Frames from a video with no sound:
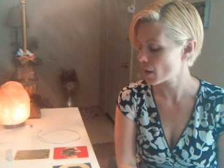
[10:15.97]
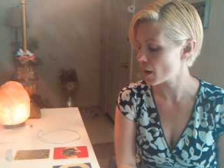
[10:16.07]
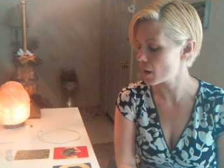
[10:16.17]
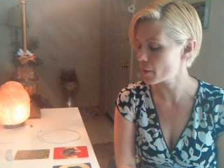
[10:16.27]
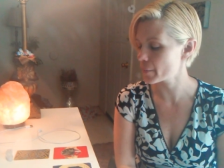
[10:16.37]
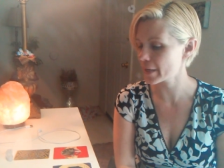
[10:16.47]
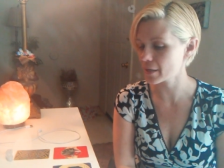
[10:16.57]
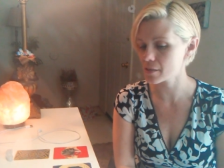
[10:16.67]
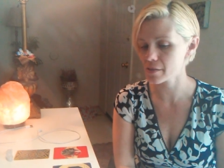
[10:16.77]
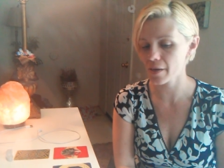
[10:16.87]
Um, and
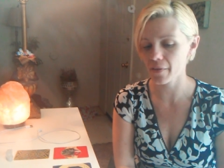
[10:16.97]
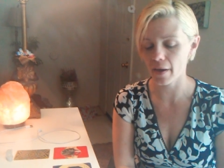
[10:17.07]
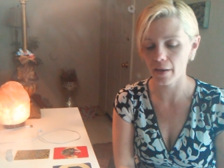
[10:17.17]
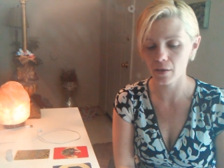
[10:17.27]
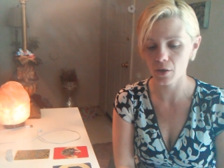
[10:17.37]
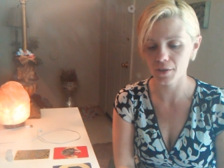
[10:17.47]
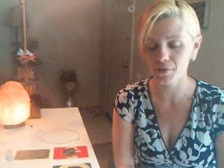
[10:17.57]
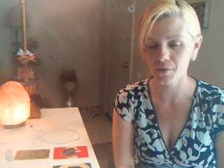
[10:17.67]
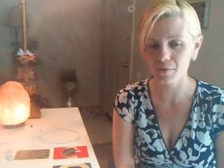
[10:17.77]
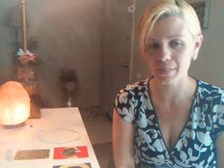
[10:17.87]
I say that not
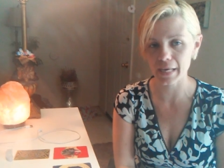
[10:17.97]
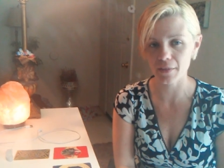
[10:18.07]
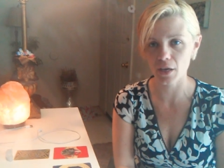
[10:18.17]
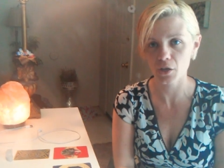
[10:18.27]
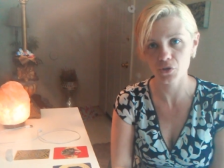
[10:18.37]
to say that